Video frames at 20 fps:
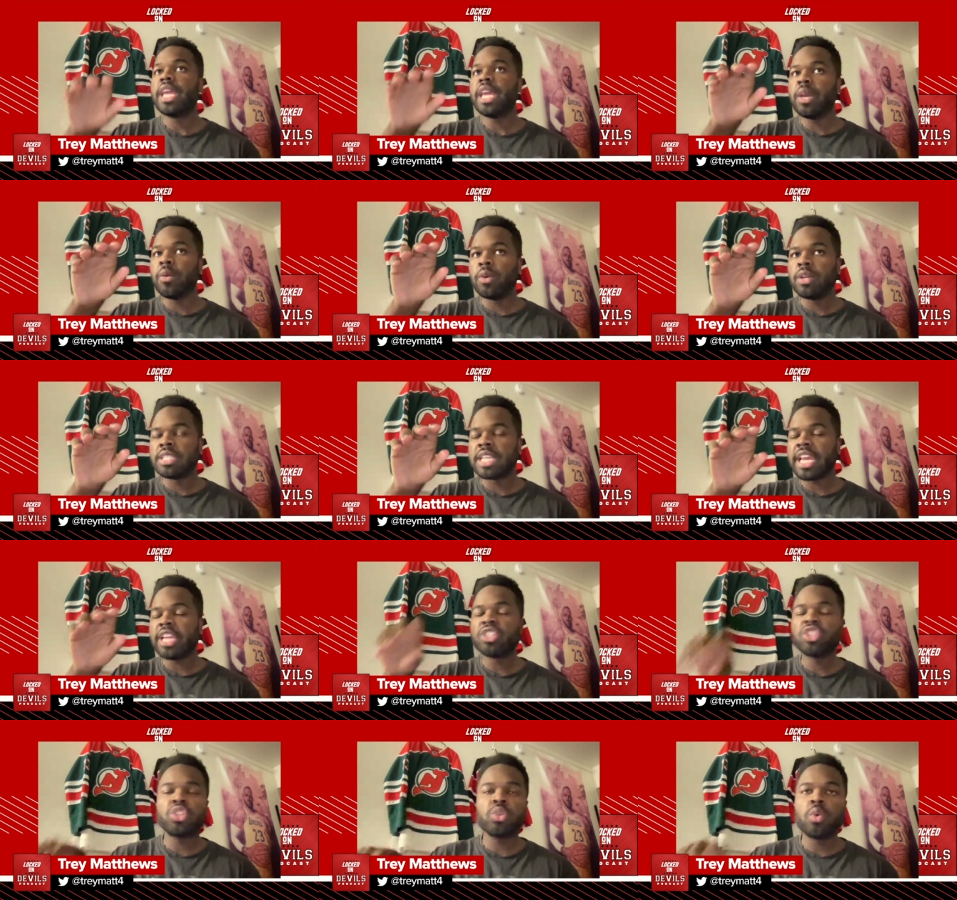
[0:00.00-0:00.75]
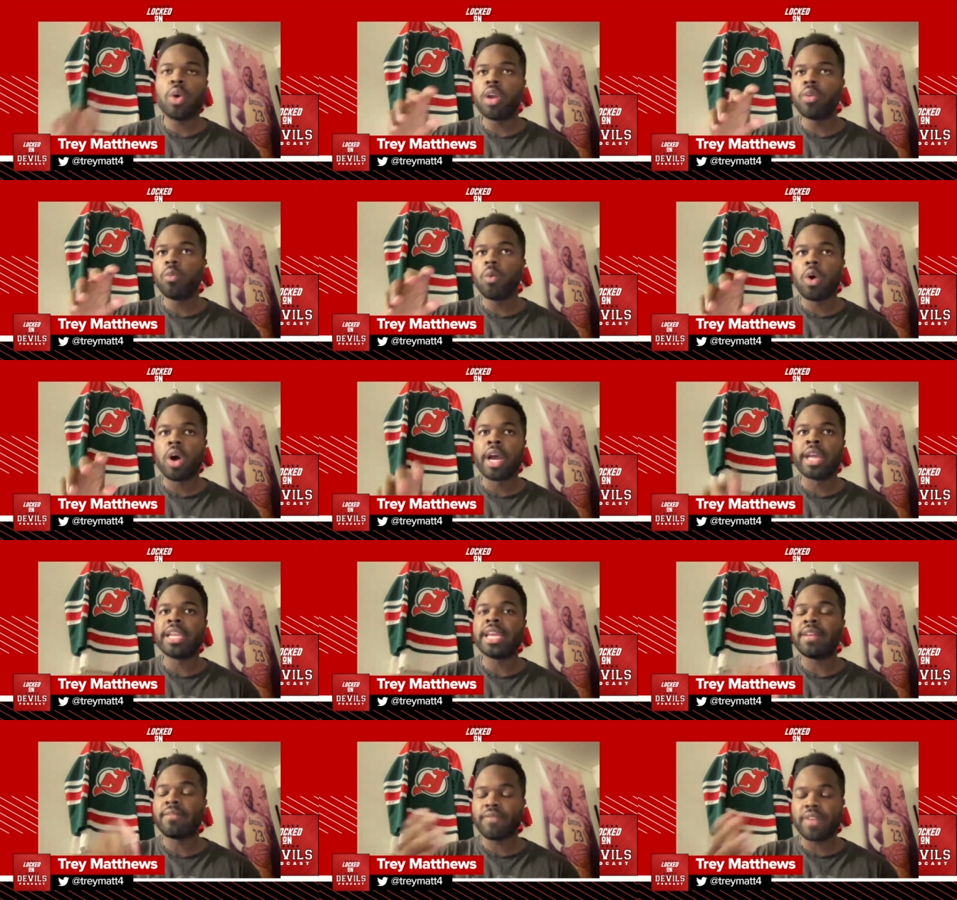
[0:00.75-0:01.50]
it was a
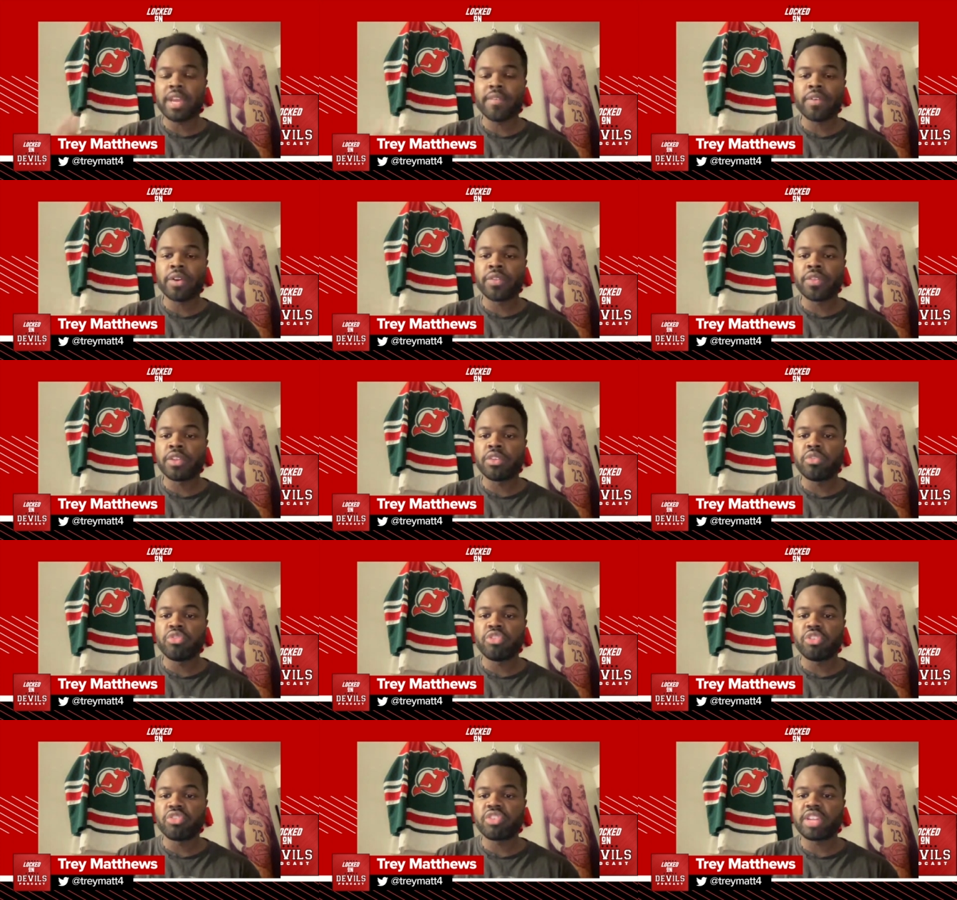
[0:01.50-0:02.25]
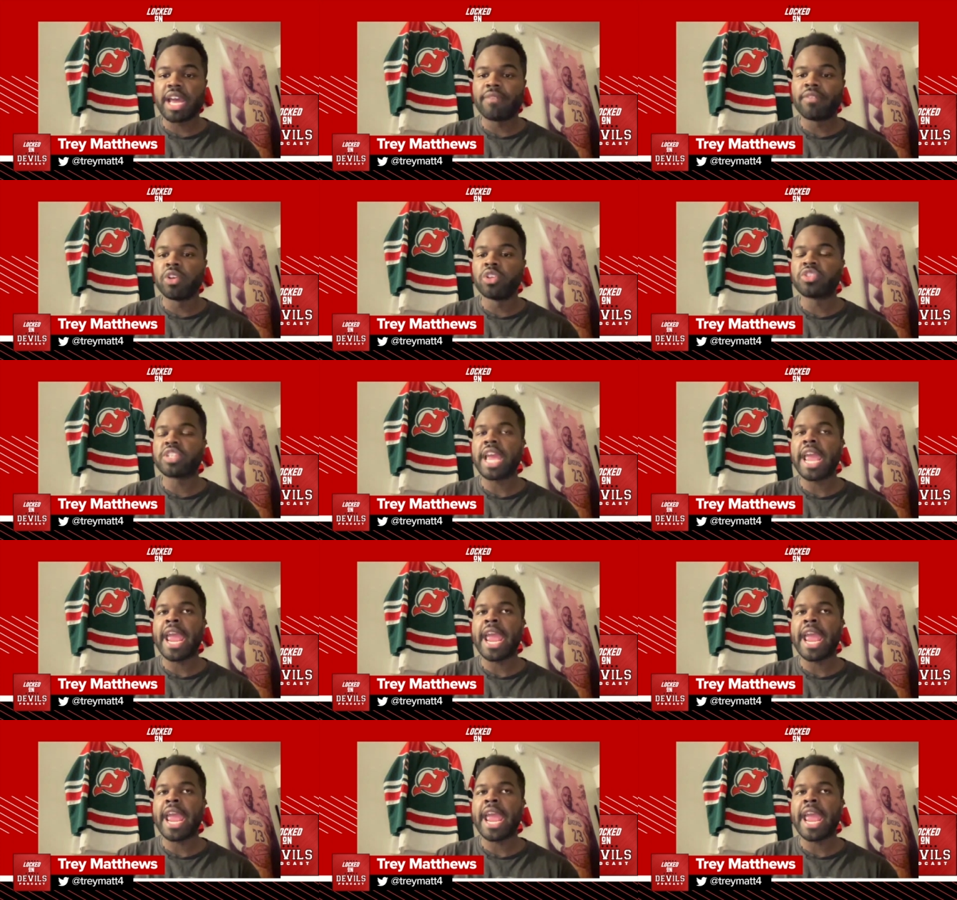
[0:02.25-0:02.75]
two-on-one in favor of the New Jersey Devils,